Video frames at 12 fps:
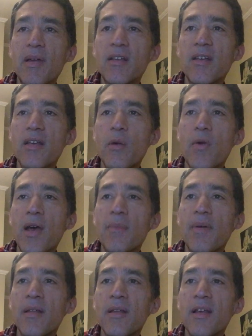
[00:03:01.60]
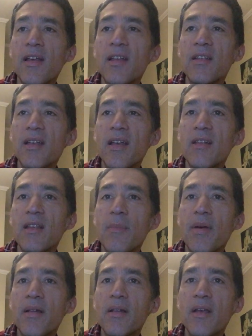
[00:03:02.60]
My Day Away, but in the end the
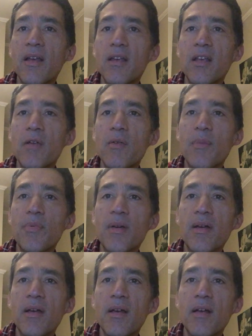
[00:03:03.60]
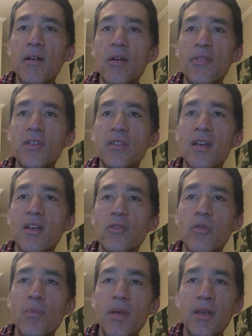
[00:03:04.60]
band gave up on the
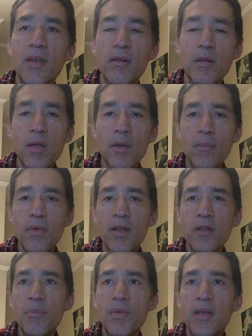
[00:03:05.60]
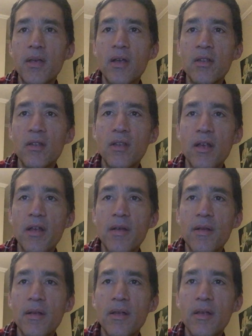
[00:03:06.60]
chance of making it big in
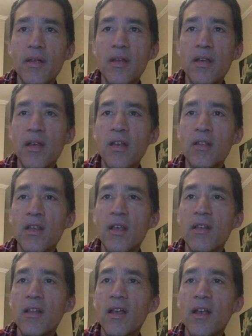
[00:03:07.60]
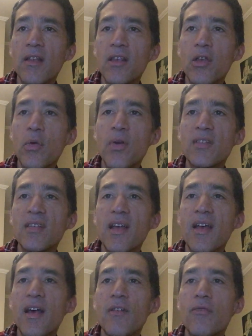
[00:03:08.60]
the
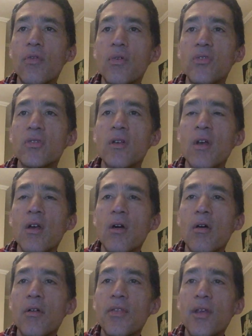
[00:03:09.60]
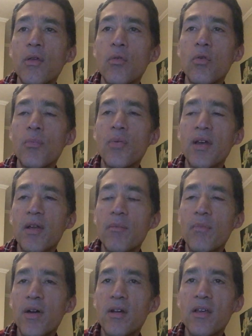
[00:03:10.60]
USA and focused on the European
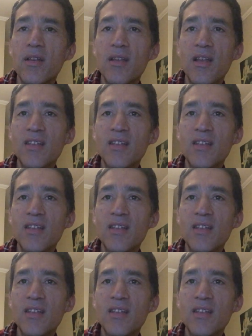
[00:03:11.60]
market